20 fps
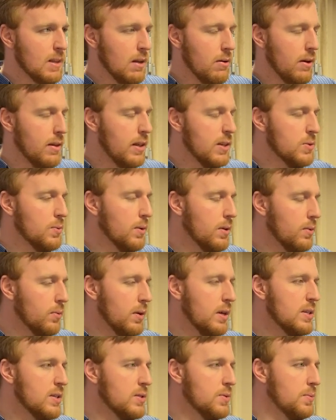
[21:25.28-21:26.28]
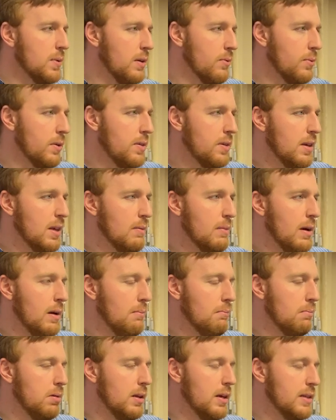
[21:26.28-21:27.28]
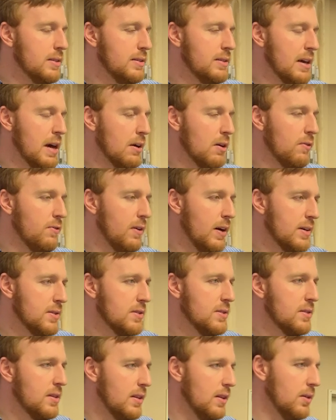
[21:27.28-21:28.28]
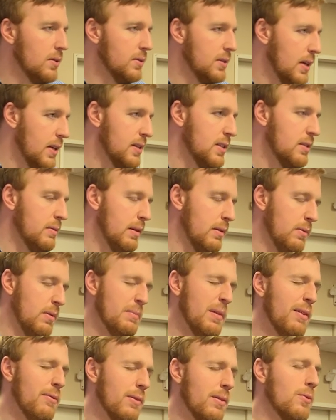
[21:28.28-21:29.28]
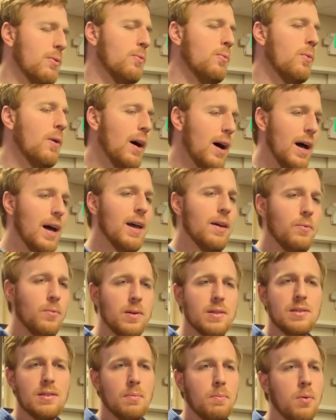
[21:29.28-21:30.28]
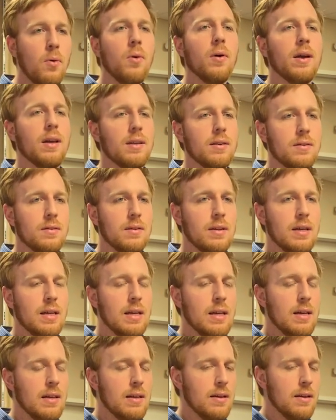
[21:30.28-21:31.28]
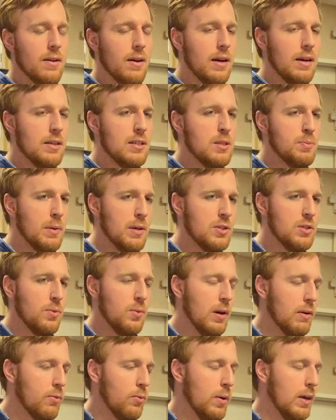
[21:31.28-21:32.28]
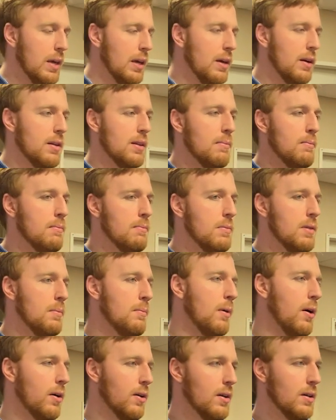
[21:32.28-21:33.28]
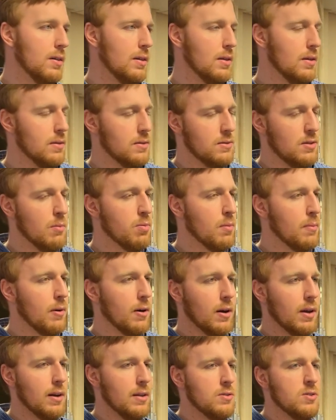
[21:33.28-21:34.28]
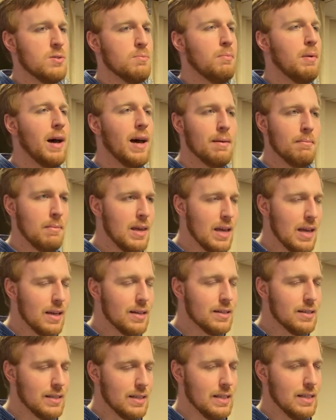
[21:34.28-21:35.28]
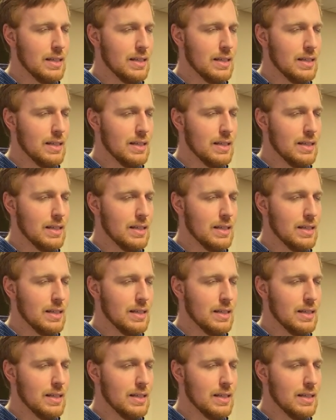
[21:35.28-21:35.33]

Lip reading: Right? That's one of the reasons whenever we think about blood sacrifices in the Old Testament, we might wonder, why? What's the point? Right? And especially whenever we can go to the market, the supermarket, and just buy meat,